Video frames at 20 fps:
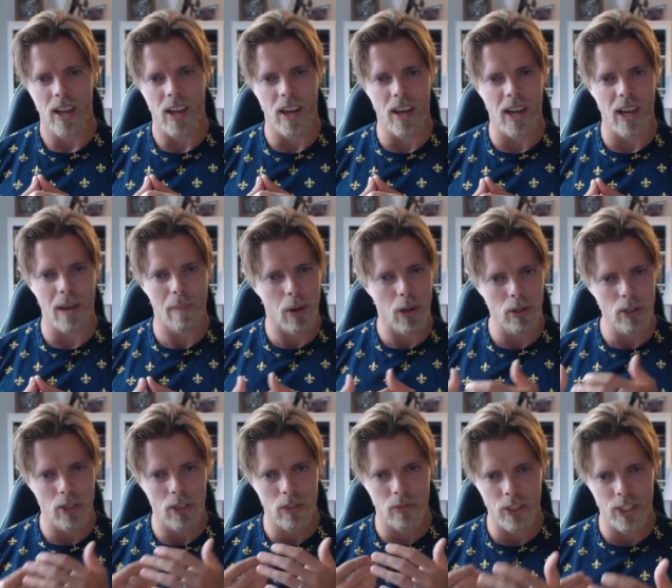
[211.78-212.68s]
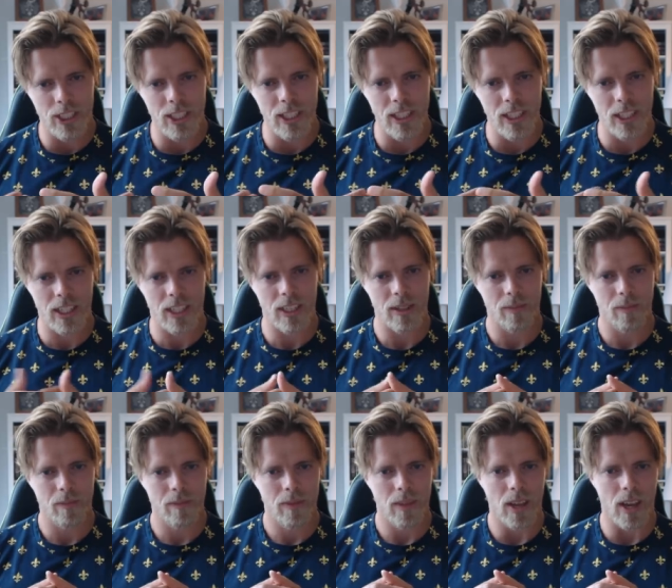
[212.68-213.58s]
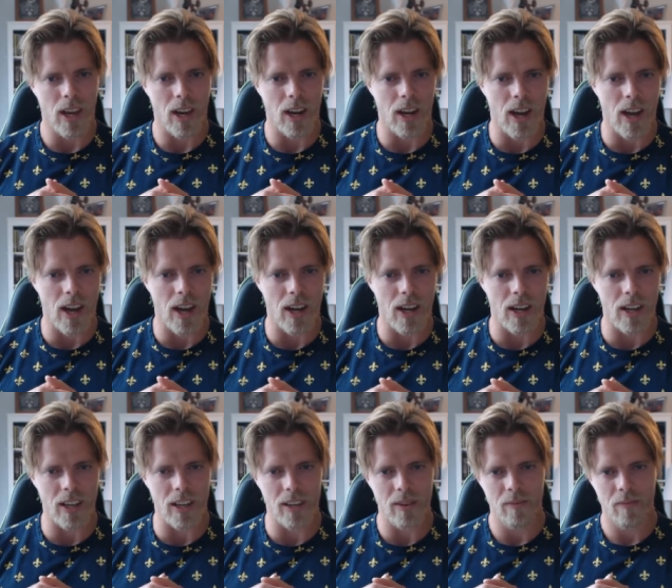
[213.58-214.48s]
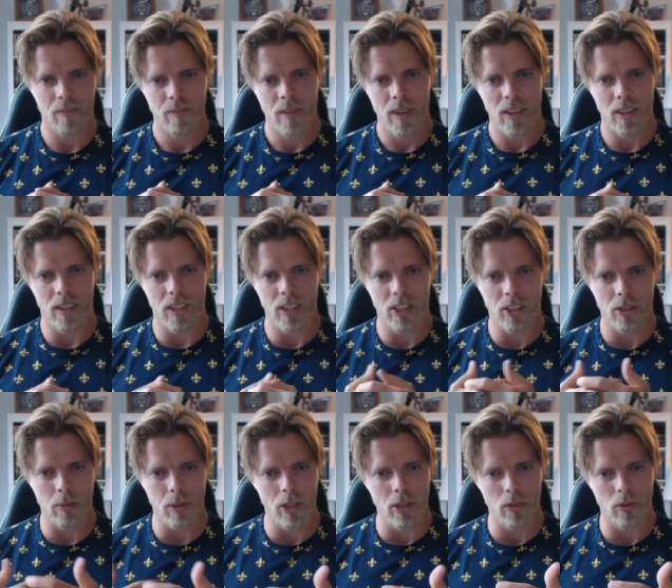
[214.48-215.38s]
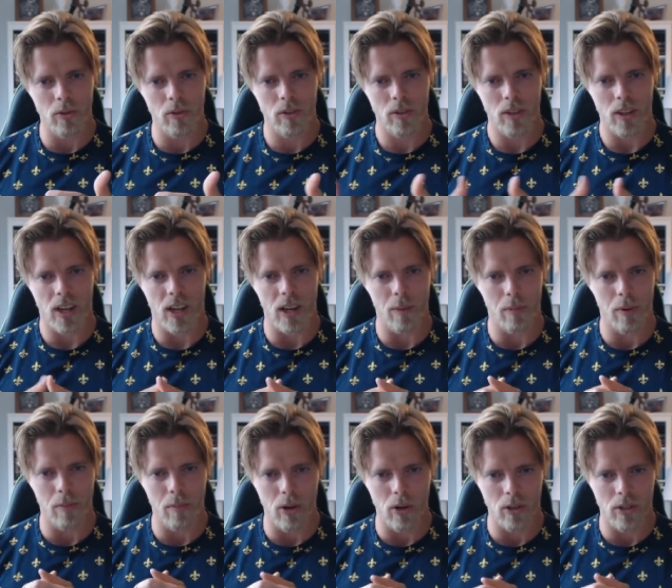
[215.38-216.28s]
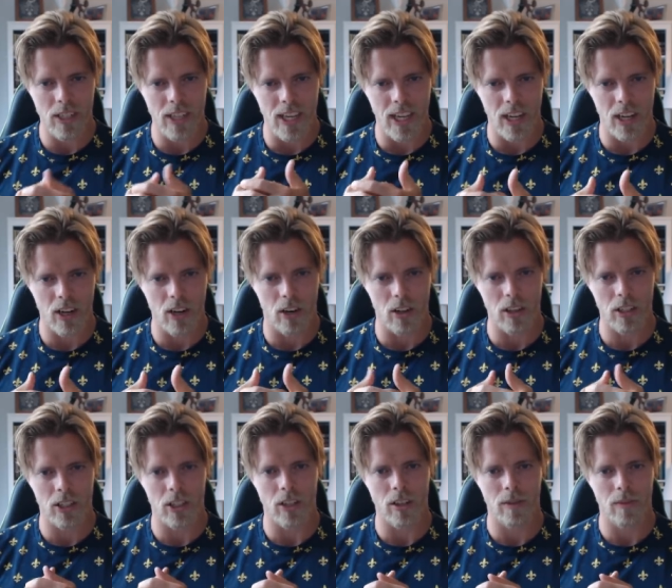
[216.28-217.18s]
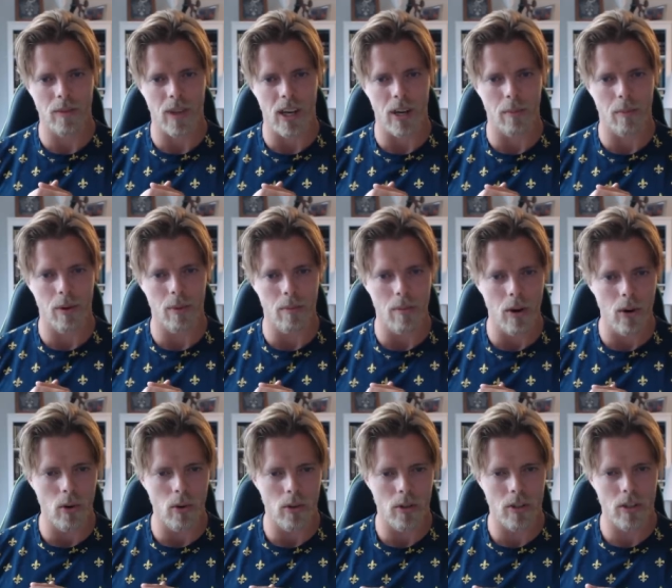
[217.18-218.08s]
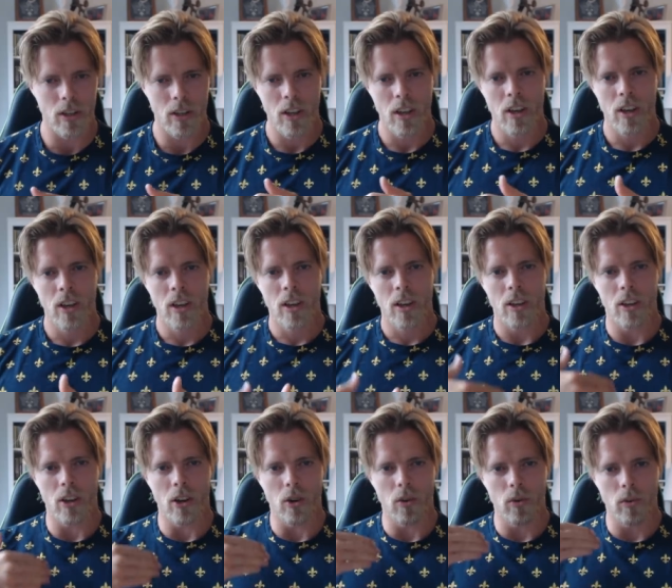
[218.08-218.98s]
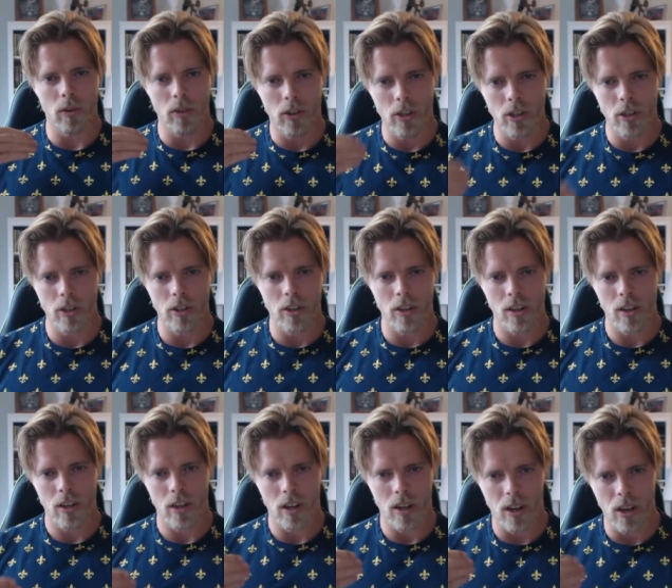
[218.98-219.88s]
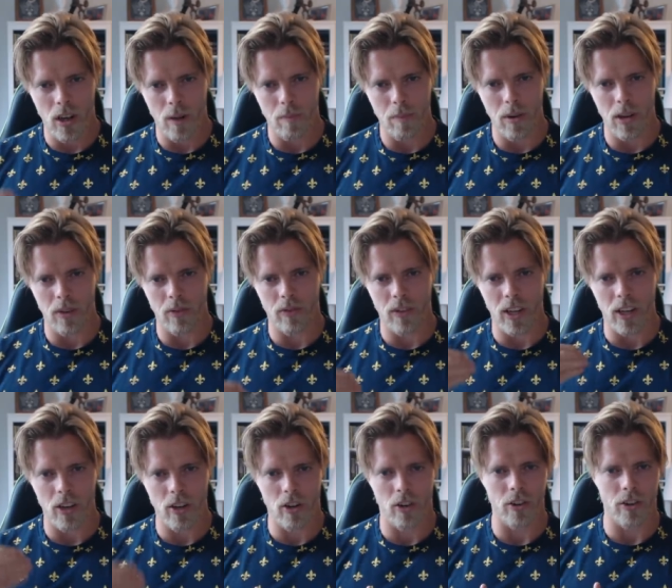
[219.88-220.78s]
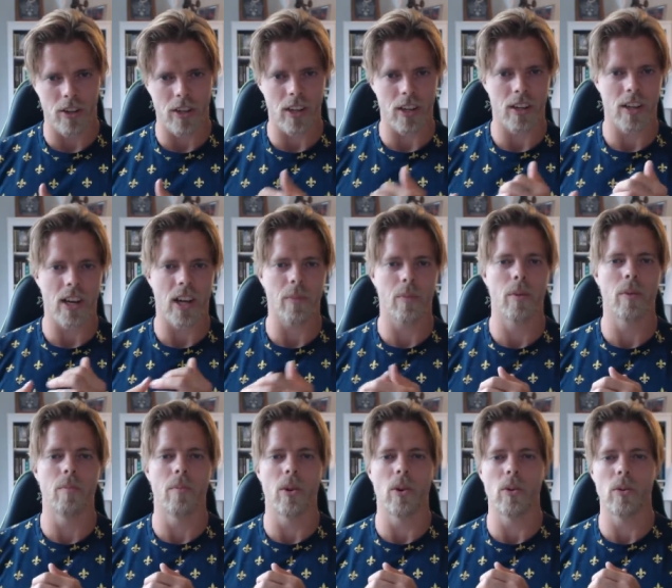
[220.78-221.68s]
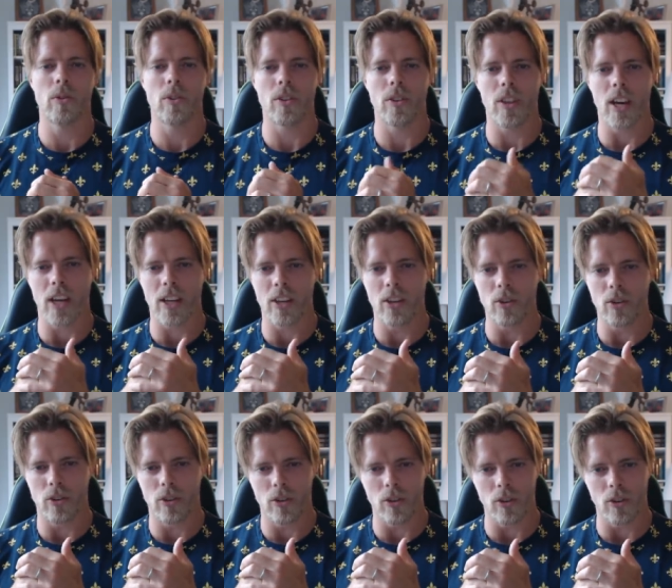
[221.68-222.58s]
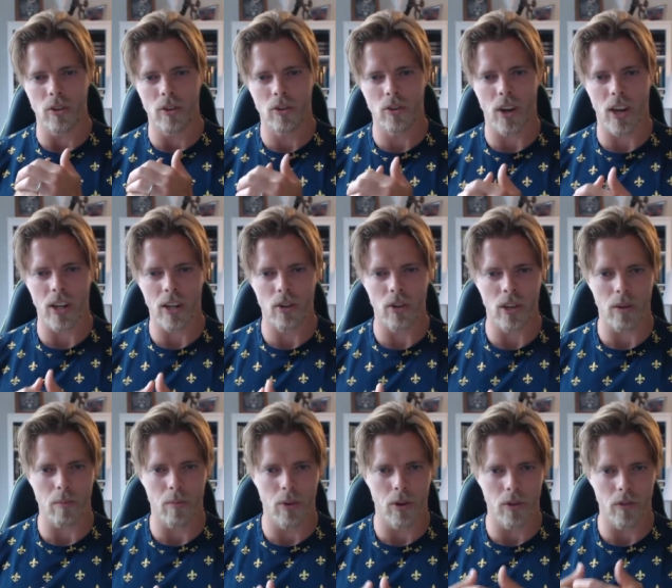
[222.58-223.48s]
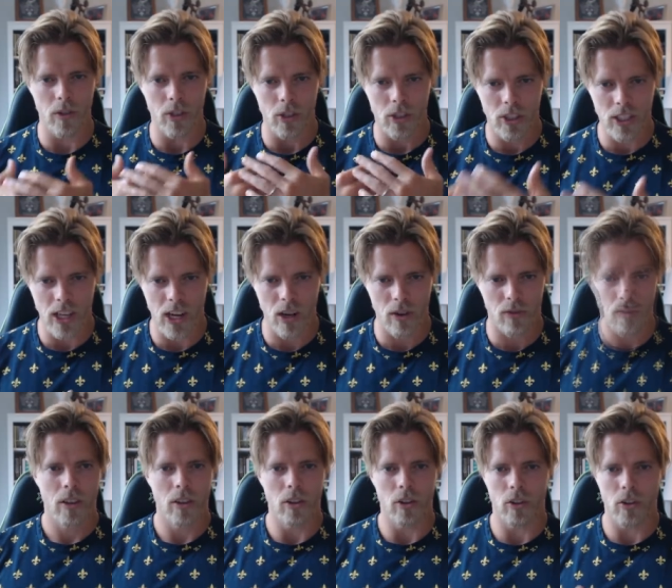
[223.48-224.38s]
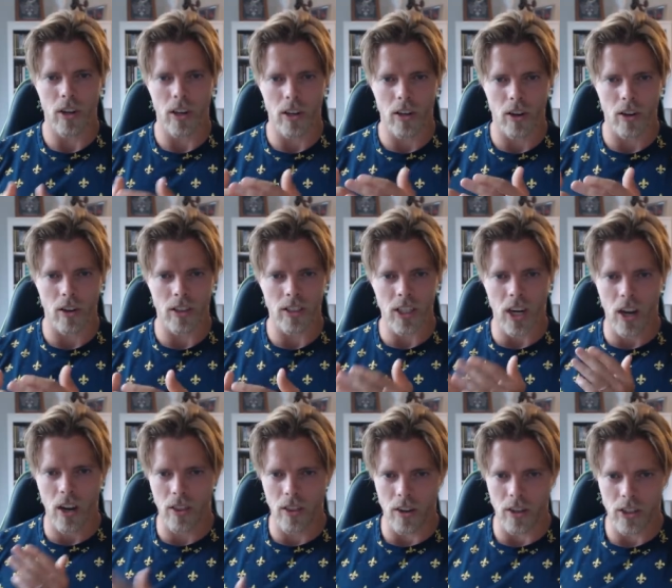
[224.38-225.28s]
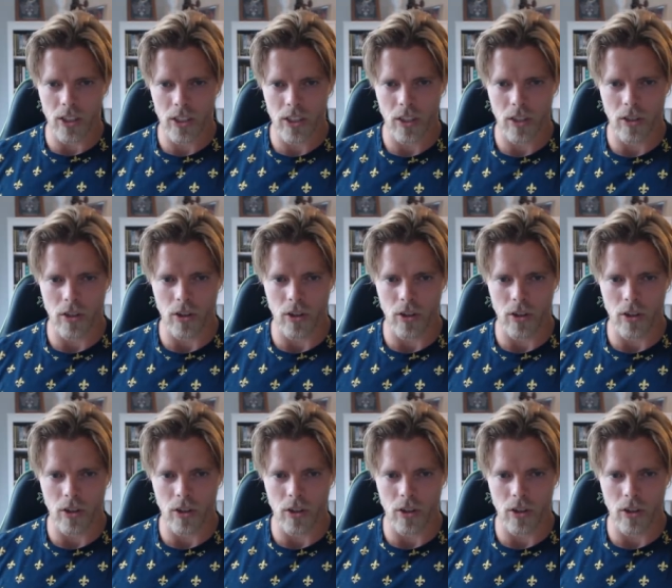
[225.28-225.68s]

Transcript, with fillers: and I post physique, and I distribute, I promote king culture, I promote, you know, good uplifting content. I promote that you should try to improve yourself, you should encourage others